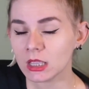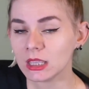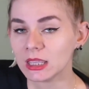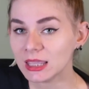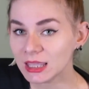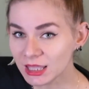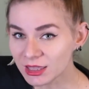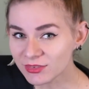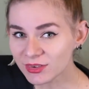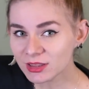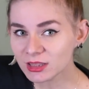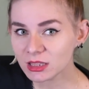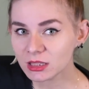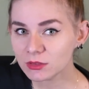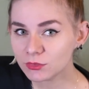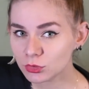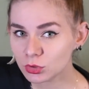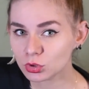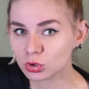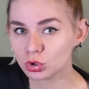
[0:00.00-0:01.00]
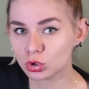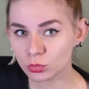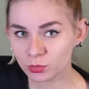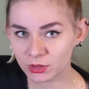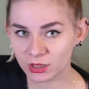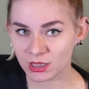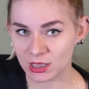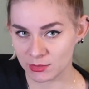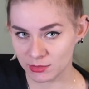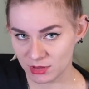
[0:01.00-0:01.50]
Even if you do
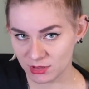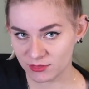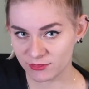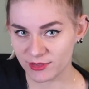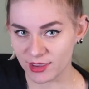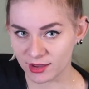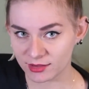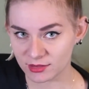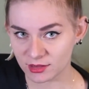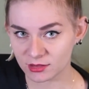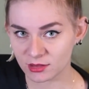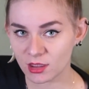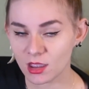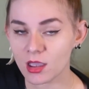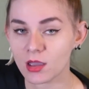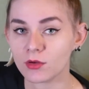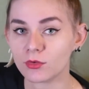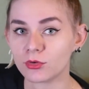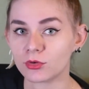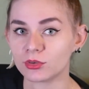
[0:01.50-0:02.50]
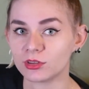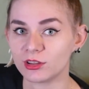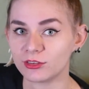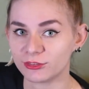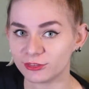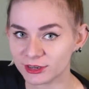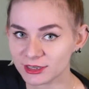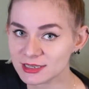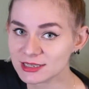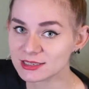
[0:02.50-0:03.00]
become infected for the
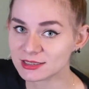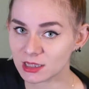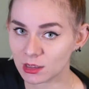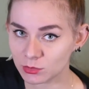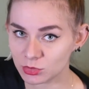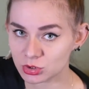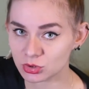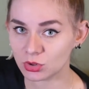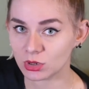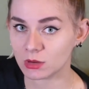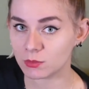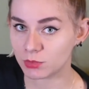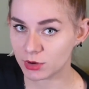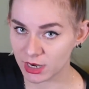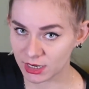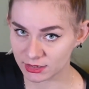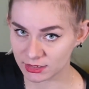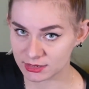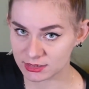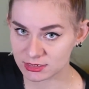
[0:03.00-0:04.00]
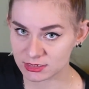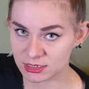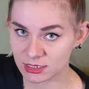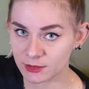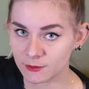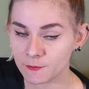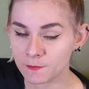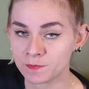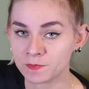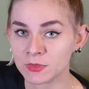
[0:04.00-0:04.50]
first time during pregnancy,
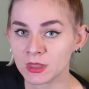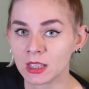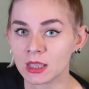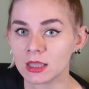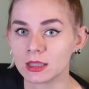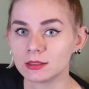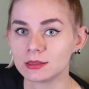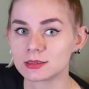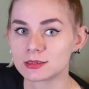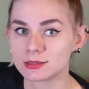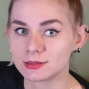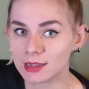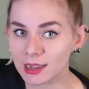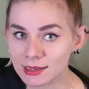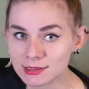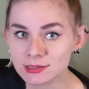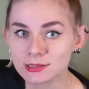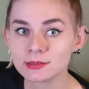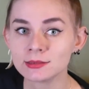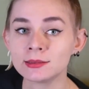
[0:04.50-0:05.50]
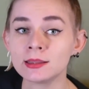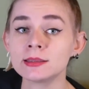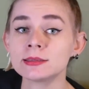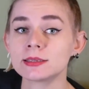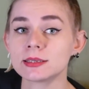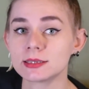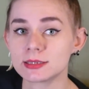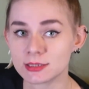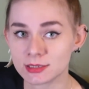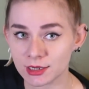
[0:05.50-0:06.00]
this doesn't
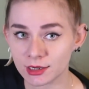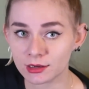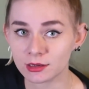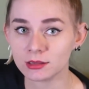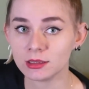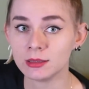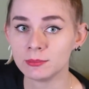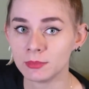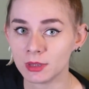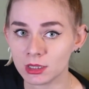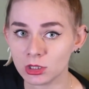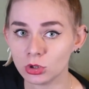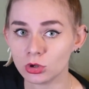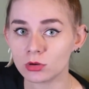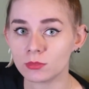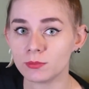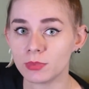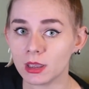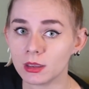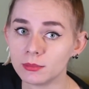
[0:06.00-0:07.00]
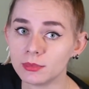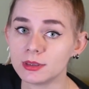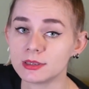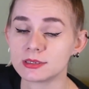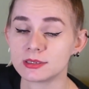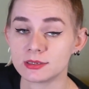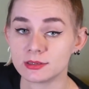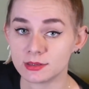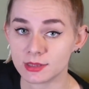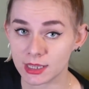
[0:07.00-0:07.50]
necessarily mean your baby is
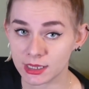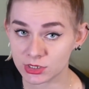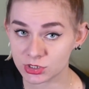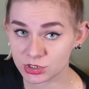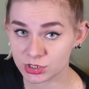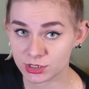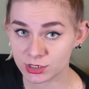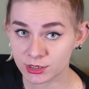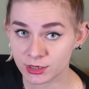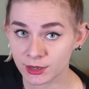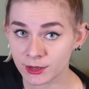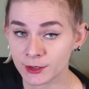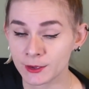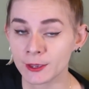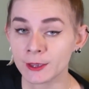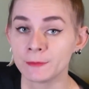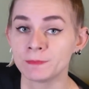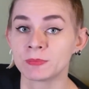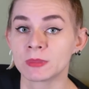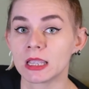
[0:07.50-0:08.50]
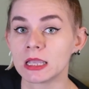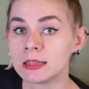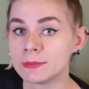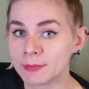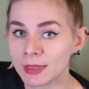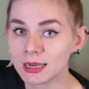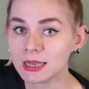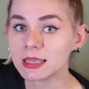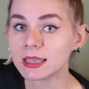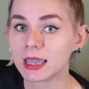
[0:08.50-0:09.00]
in danger. In
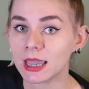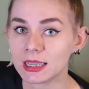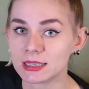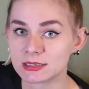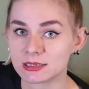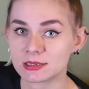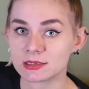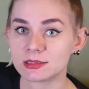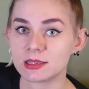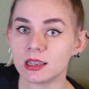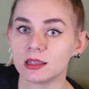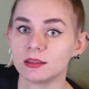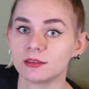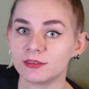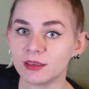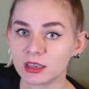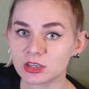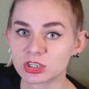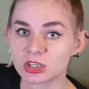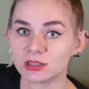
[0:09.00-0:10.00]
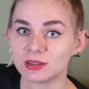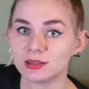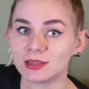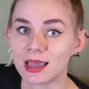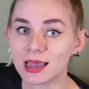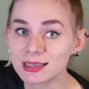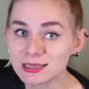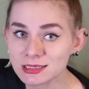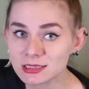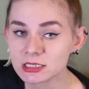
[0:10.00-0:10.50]
many cases, the infection
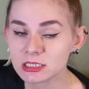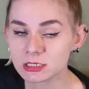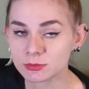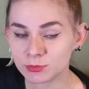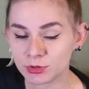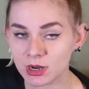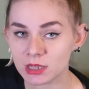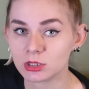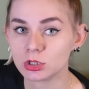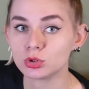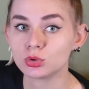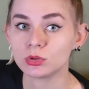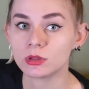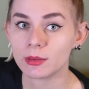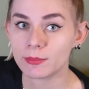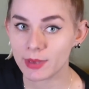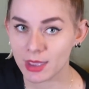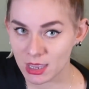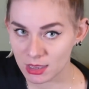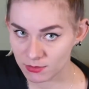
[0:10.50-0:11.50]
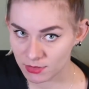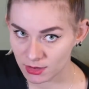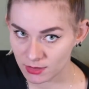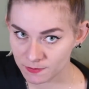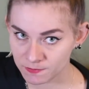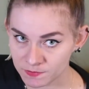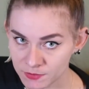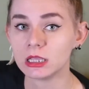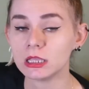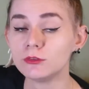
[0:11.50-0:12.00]
doesn't spread to the baby.
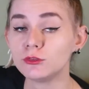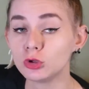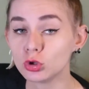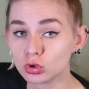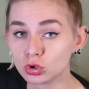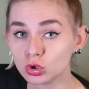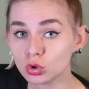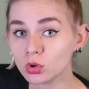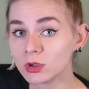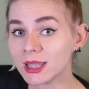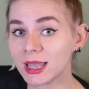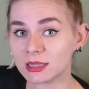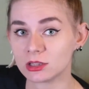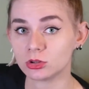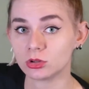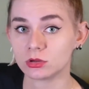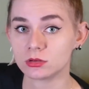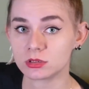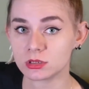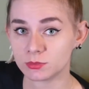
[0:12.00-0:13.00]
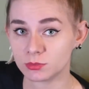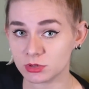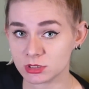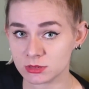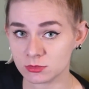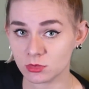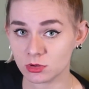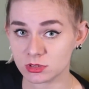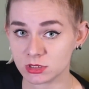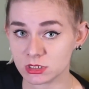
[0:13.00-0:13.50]
If you do get
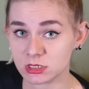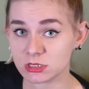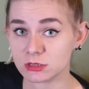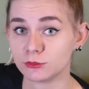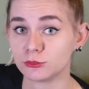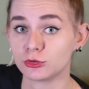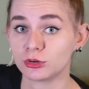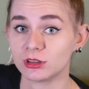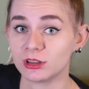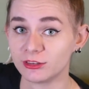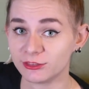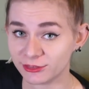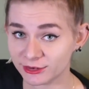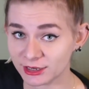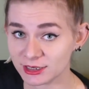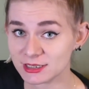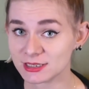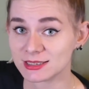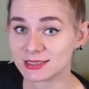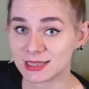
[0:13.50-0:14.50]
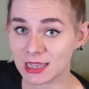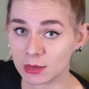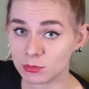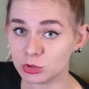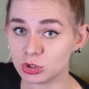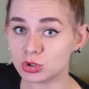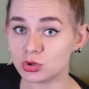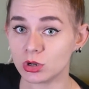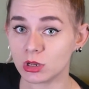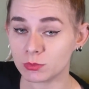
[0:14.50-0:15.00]
toxoplasmosis for the first time
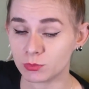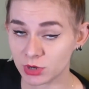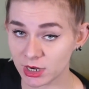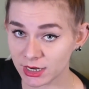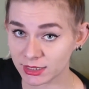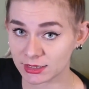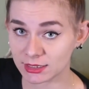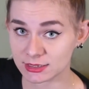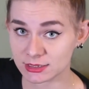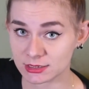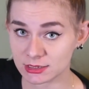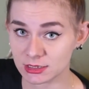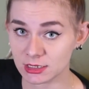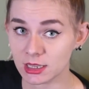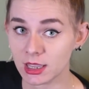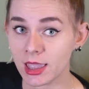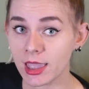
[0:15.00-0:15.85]
during pregnancy,